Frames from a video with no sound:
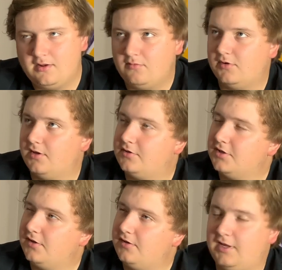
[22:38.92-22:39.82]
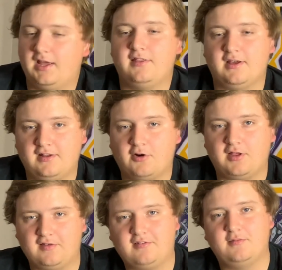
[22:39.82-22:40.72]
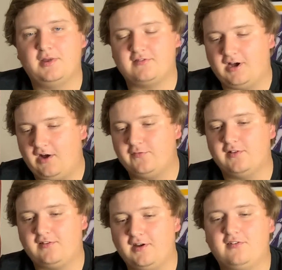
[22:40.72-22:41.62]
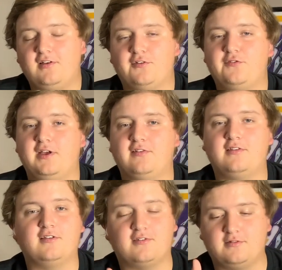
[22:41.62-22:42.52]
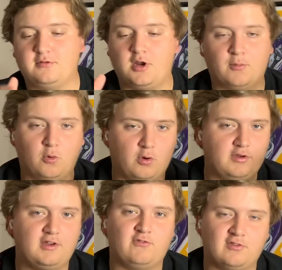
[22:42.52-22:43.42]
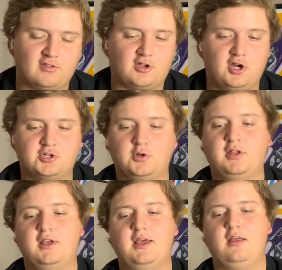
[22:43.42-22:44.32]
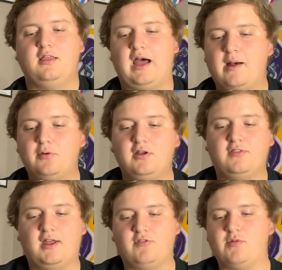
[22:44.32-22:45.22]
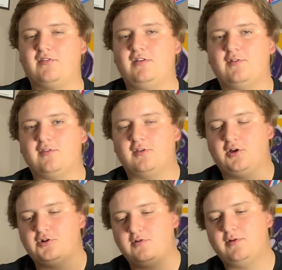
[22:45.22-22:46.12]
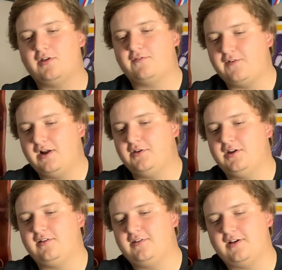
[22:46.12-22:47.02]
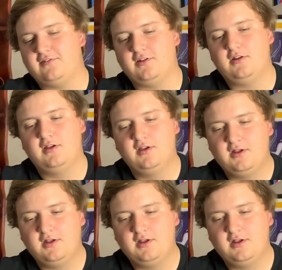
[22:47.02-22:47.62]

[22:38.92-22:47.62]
Wait, should I? Yeah, okay, this is the best offense Tennessee has faced. This is number 1 defense in the country. I believe they have the best defense in the country, but they're finally getting tested.